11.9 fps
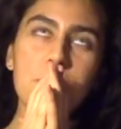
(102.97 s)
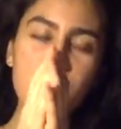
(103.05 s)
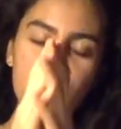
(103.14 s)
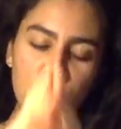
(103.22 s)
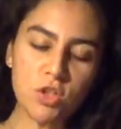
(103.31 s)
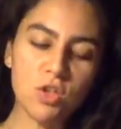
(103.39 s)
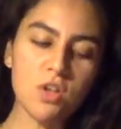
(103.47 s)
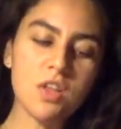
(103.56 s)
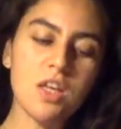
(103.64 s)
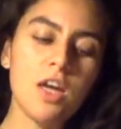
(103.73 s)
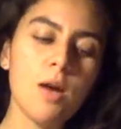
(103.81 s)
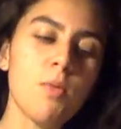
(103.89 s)
before I turn on
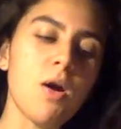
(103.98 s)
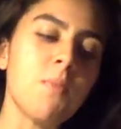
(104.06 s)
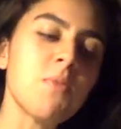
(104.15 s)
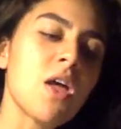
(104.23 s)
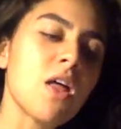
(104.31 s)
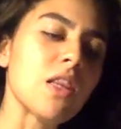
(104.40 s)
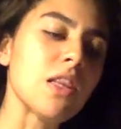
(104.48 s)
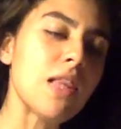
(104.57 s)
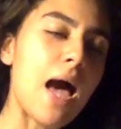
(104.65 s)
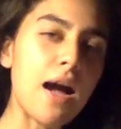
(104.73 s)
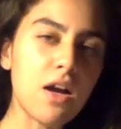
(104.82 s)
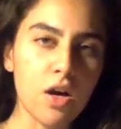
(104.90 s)
the camera,
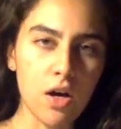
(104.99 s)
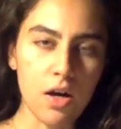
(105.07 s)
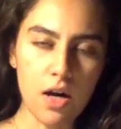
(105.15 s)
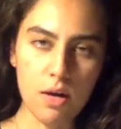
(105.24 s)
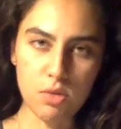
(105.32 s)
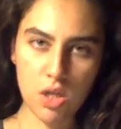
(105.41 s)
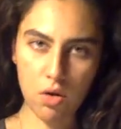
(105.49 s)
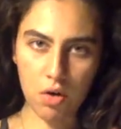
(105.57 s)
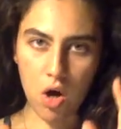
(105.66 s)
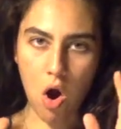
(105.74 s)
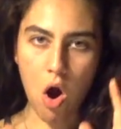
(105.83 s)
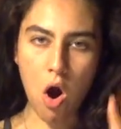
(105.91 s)
lacquer. I was
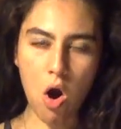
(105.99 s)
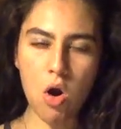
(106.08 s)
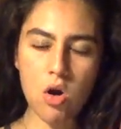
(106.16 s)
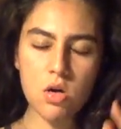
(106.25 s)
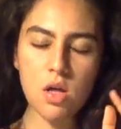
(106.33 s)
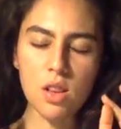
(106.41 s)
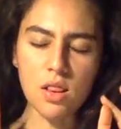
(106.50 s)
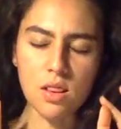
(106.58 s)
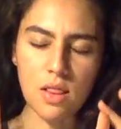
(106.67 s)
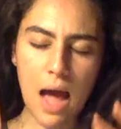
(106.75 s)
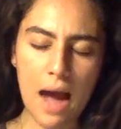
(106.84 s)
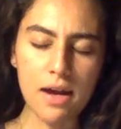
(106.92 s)
hearing hard
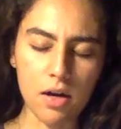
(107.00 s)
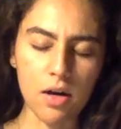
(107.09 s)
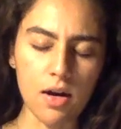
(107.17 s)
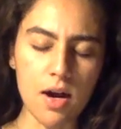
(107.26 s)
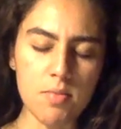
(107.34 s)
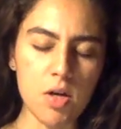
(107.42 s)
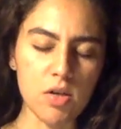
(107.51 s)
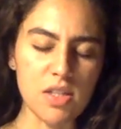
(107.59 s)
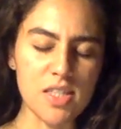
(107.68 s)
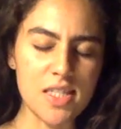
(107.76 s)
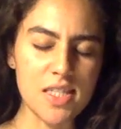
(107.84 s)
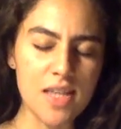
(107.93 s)
lacquer. I'm
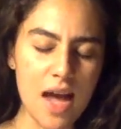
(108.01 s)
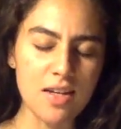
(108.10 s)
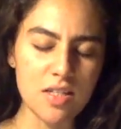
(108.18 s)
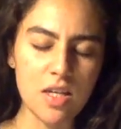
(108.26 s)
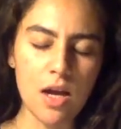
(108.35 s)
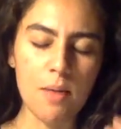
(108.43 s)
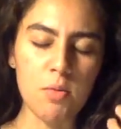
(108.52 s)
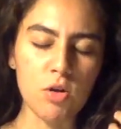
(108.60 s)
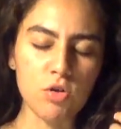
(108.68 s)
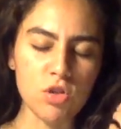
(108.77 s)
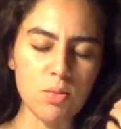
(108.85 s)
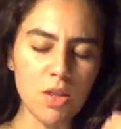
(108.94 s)
hearing set. I'm
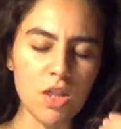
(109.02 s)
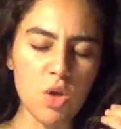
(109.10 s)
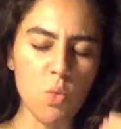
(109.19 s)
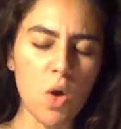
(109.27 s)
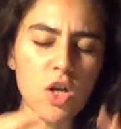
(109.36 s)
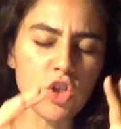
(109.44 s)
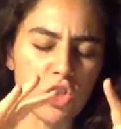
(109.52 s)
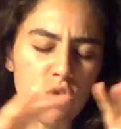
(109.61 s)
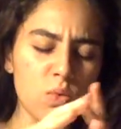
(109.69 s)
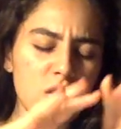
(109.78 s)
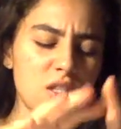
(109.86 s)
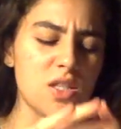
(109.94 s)
hearing there's something that you want
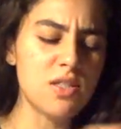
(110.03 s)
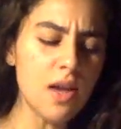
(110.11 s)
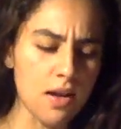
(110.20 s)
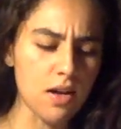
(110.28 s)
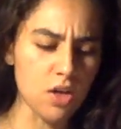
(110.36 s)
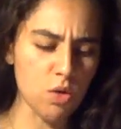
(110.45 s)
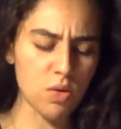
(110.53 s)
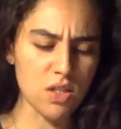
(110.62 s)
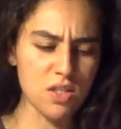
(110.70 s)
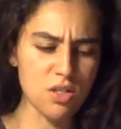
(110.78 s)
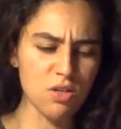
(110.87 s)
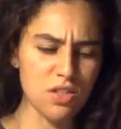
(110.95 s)
to set it. You want
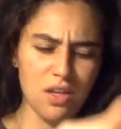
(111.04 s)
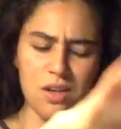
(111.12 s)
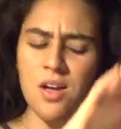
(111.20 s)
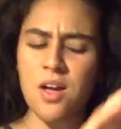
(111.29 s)
to see, it's like,